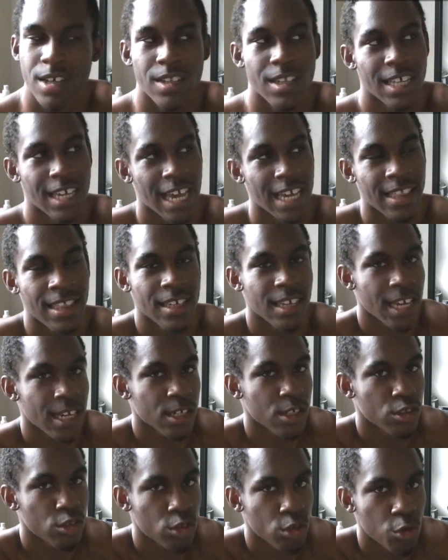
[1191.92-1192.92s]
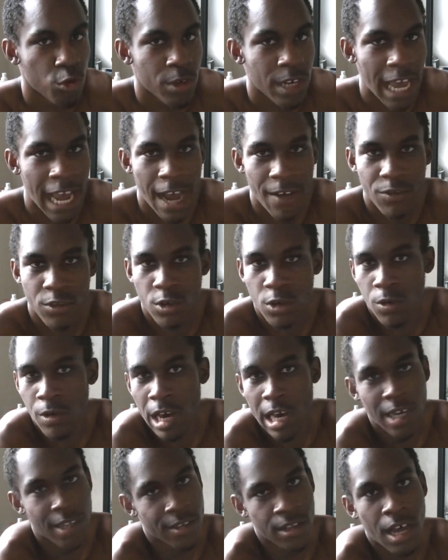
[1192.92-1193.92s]
Like, I think I could do it after a
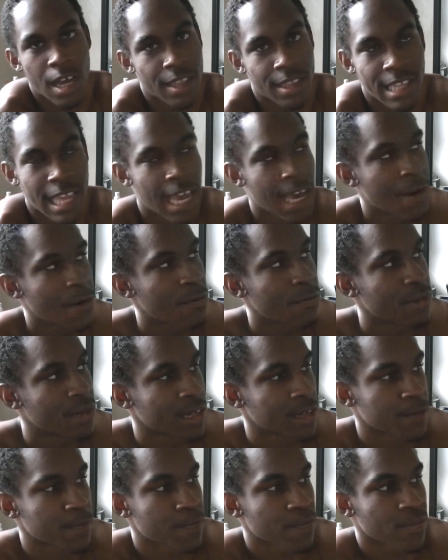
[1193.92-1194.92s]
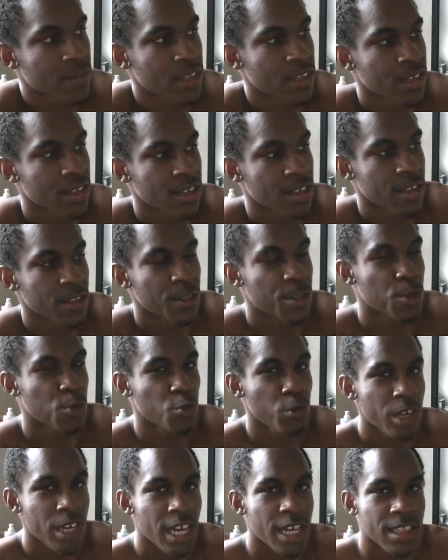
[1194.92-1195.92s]
while, not now, but
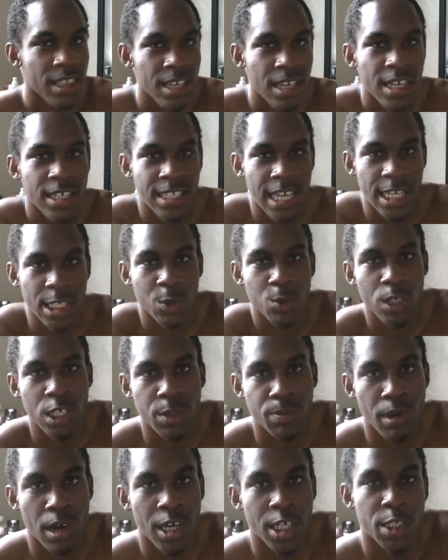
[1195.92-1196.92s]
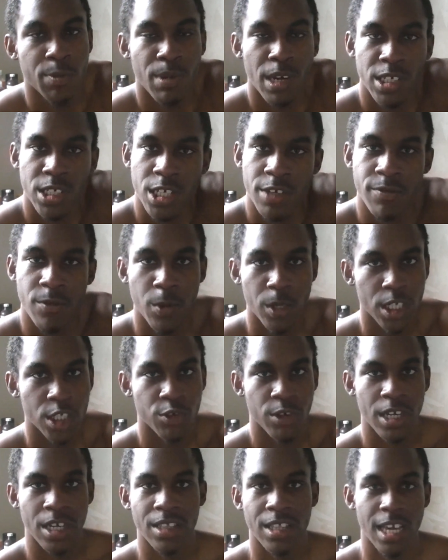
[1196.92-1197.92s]
three I think is that sweet spot, especially if you want
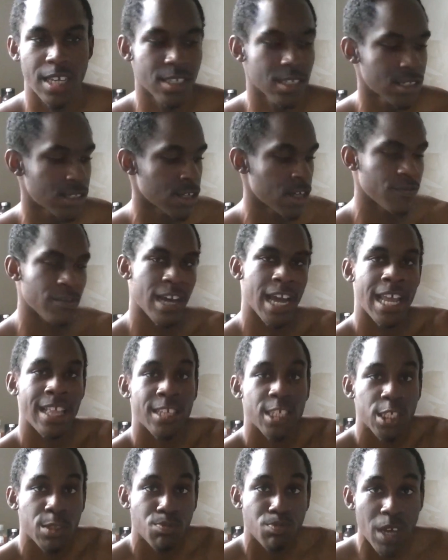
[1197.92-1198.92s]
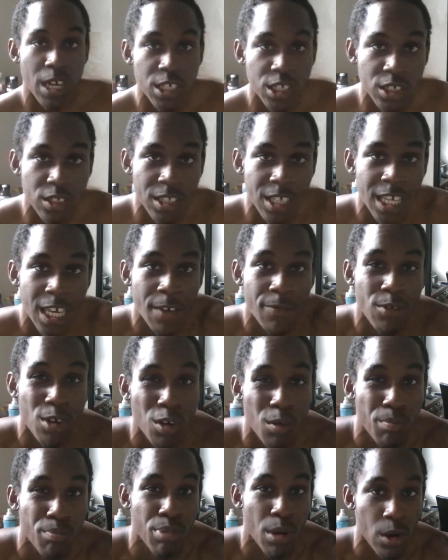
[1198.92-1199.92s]
to train legs and stuff, and especially if
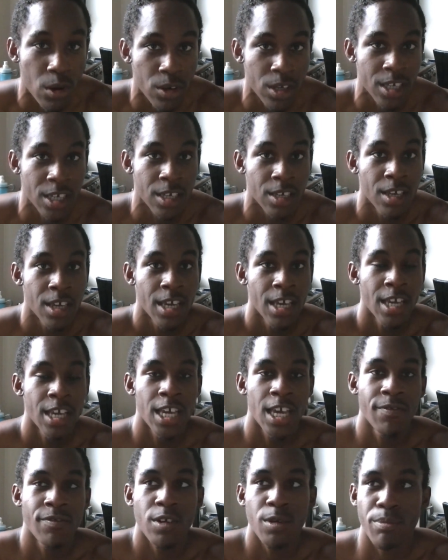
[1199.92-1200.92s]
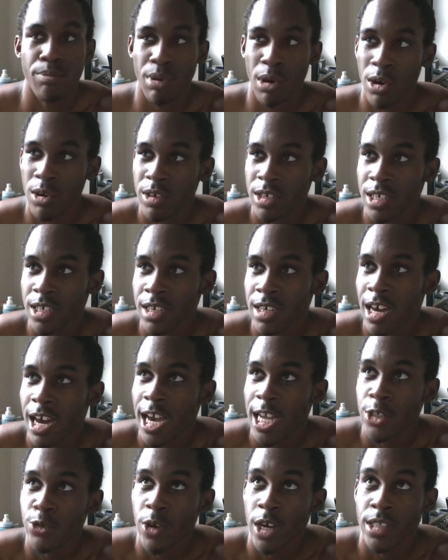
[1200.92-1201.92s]
you're bulking. If you're bulking,
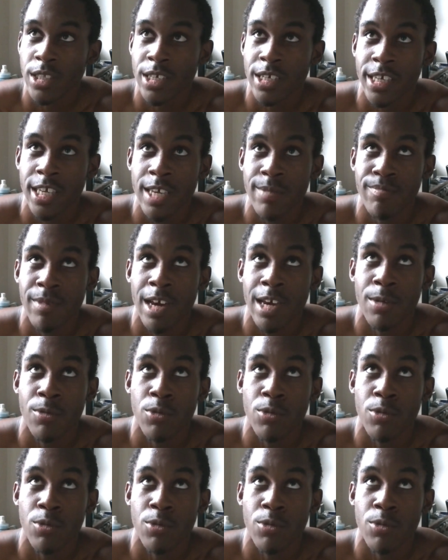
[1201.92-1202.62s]
I try to keep my